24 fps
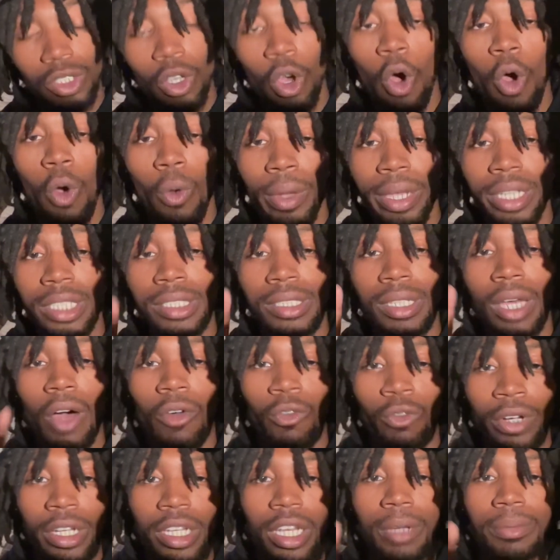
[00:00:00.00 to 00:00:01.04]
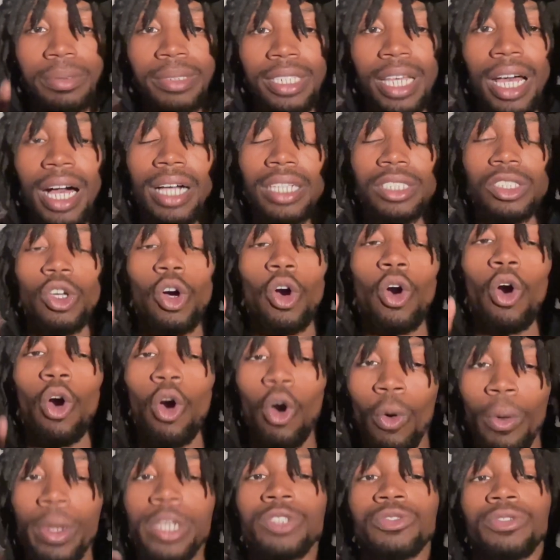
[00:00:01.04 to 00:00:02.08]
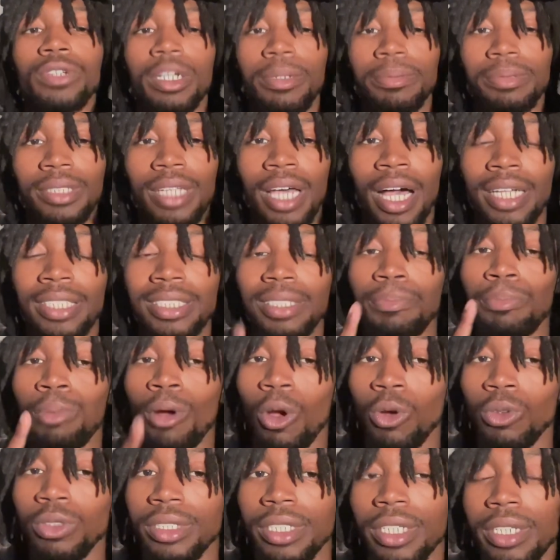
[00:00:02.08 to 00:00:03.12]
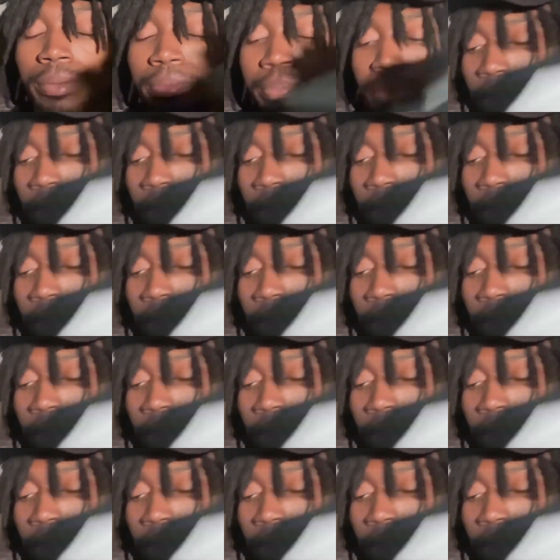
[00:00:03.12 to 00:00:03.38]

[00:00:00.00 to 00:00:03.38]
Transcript: Always re-up socks. Always re-up socks. Pro tip.